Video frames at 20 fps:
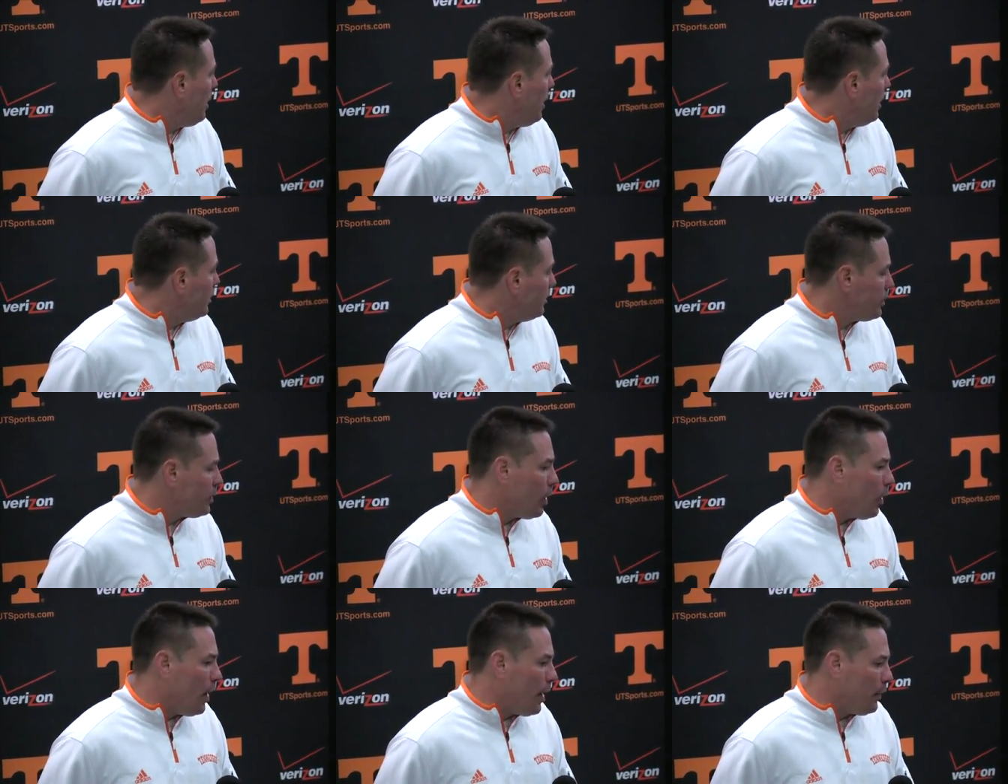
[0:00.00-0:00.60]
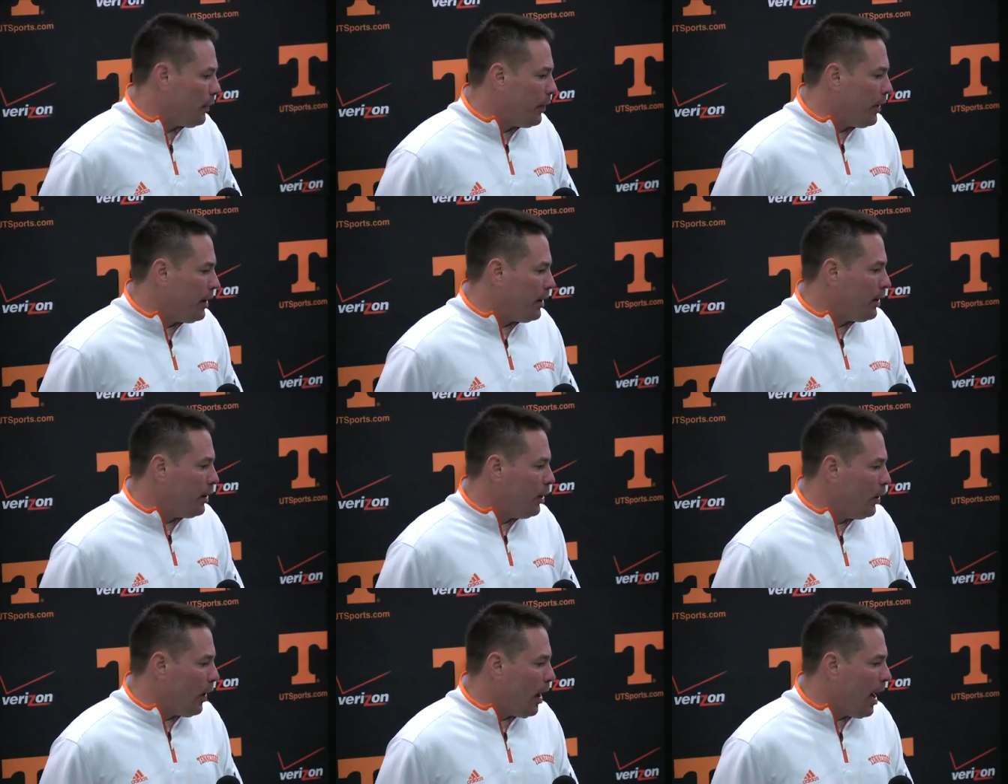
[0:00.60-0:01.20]
And so I
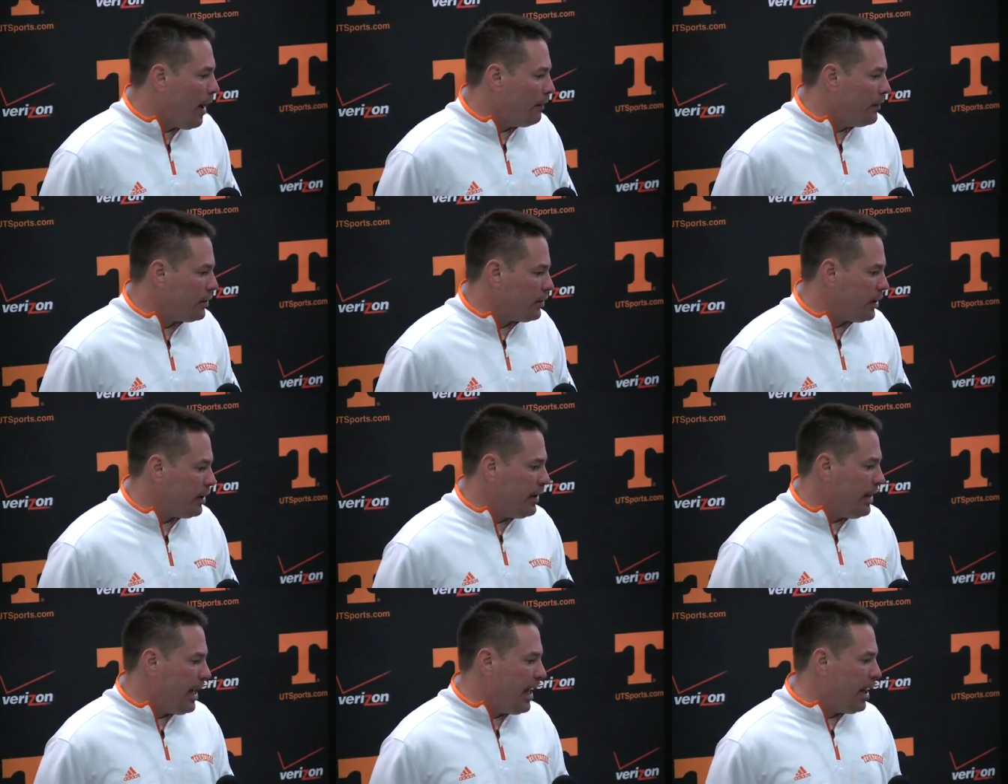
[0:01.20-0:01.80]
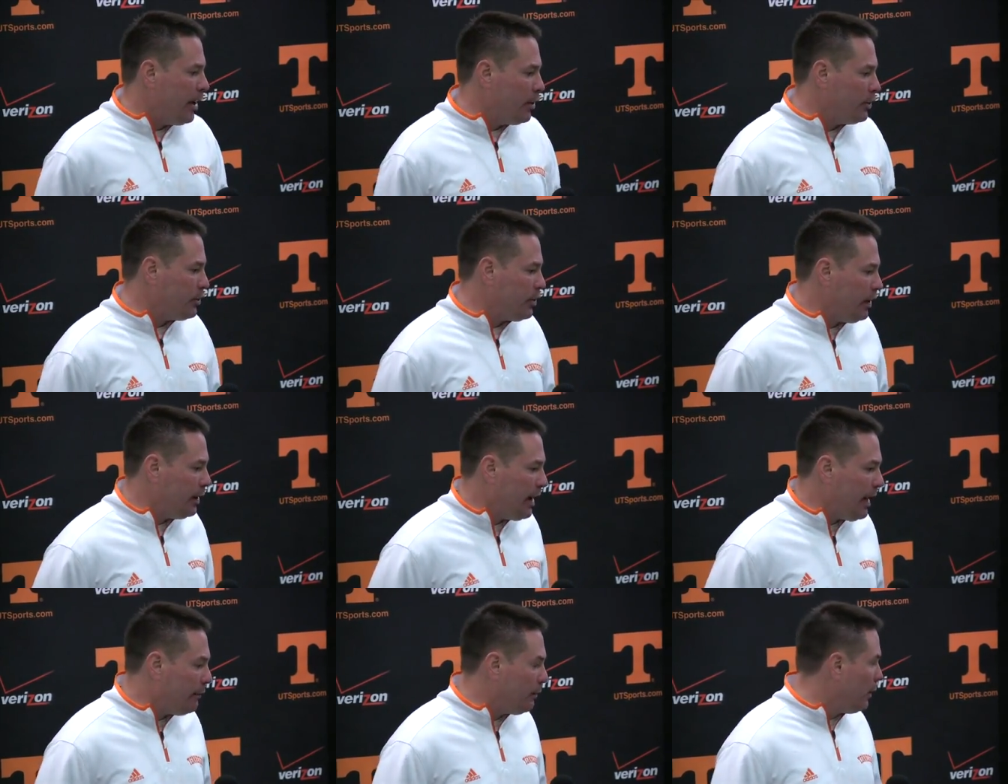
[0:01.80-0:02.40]
think, obviously the
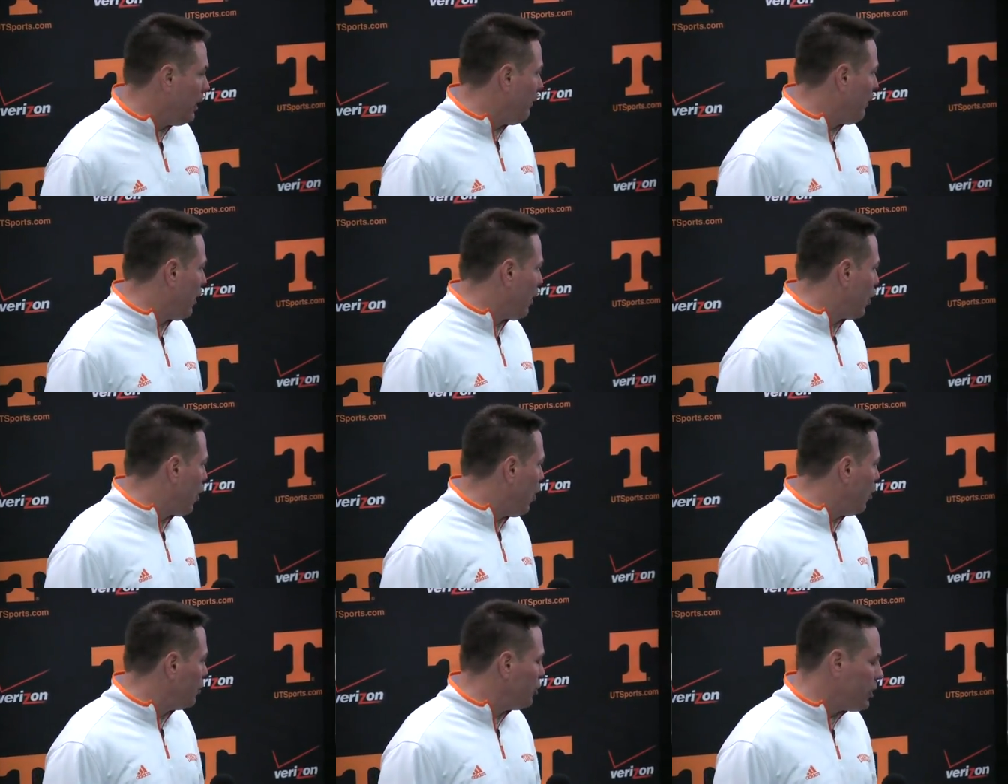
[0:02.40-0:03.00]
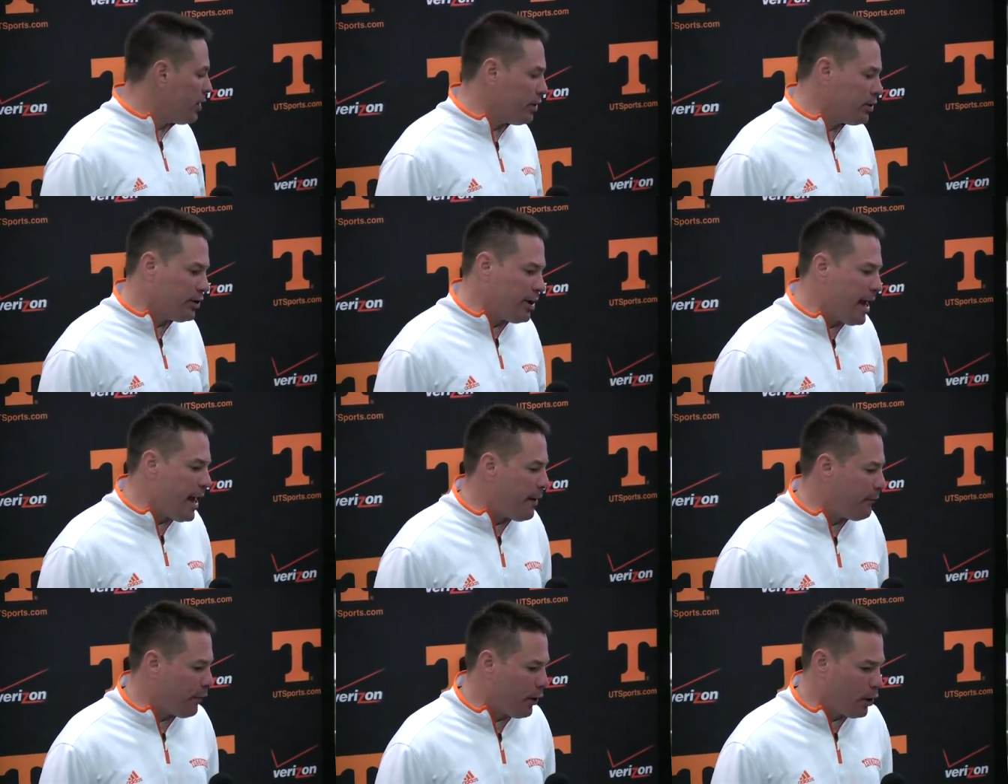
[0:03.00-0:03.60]
energy level of our coaching
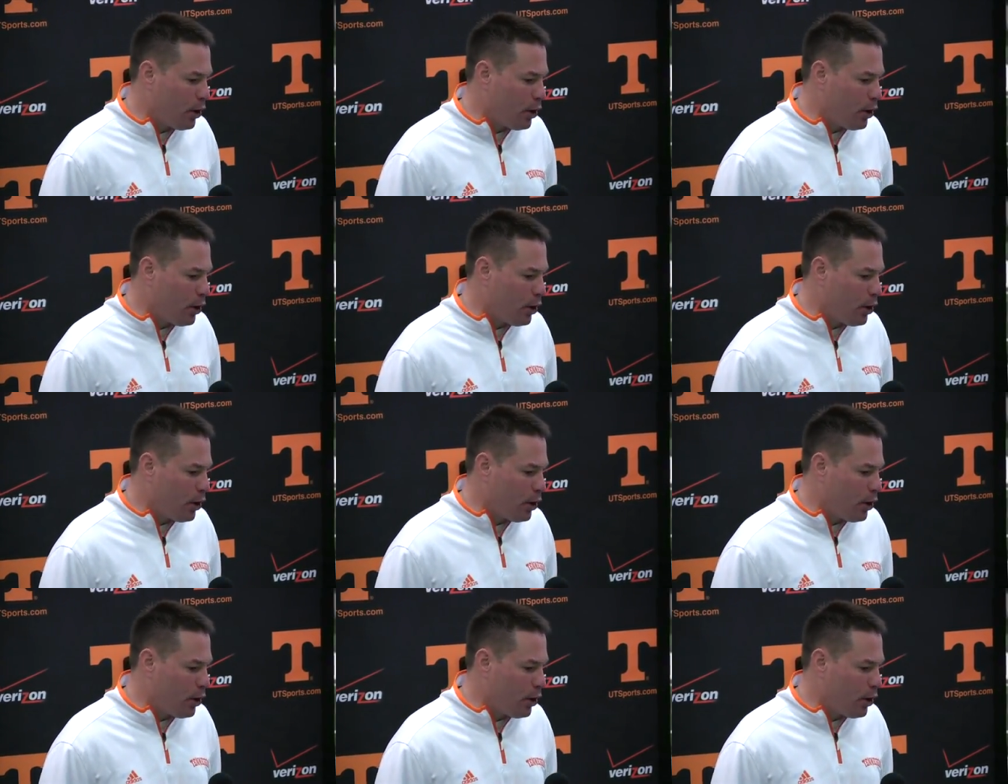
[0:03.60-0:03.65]
staff,